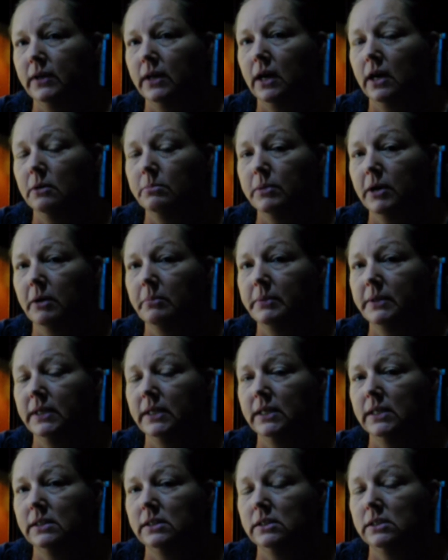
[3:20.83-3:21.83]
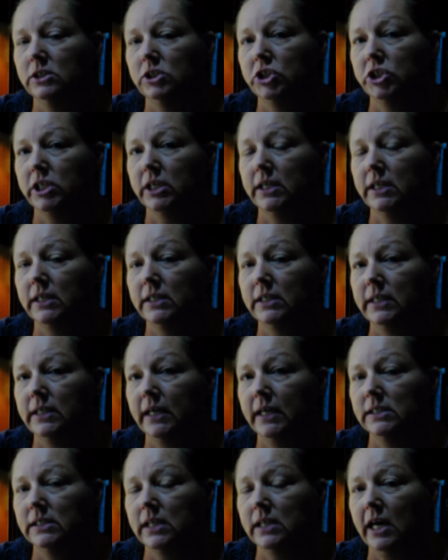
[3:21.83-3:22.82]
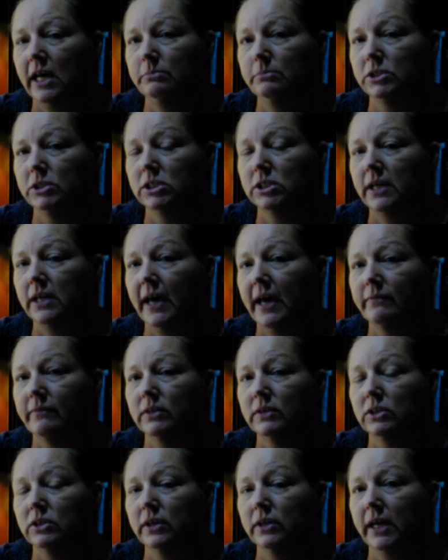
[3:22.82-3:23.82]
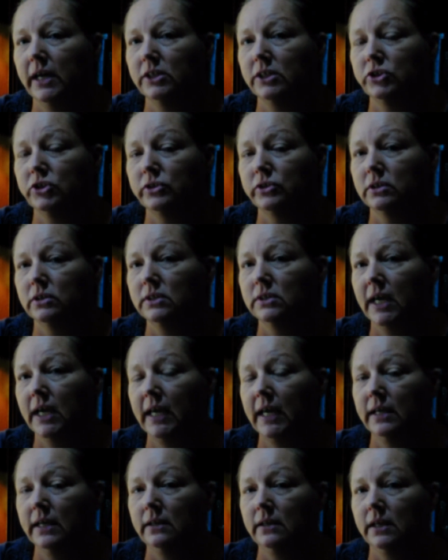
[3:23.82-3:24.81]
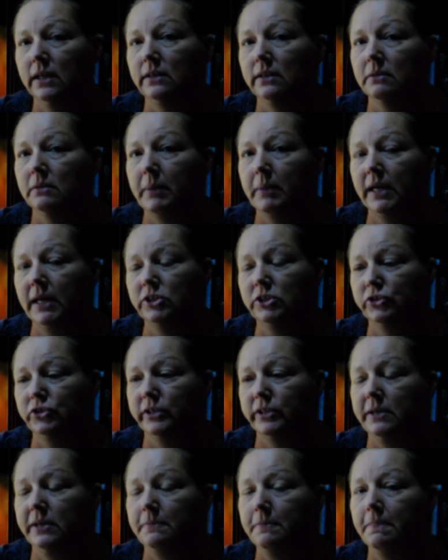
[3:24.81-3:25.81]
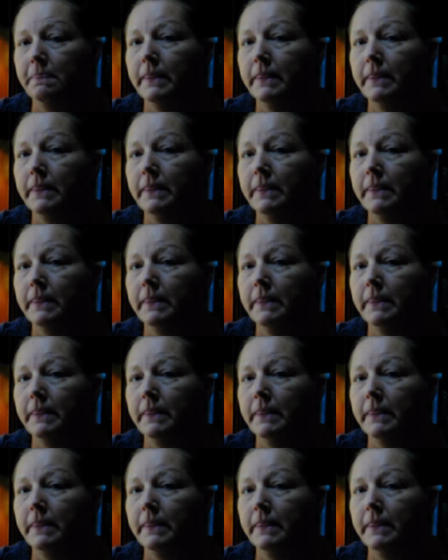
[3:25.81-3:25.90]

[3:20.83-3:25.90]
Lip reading: I'll probably get the chicken next time just to have a little extra on hand in the pantry.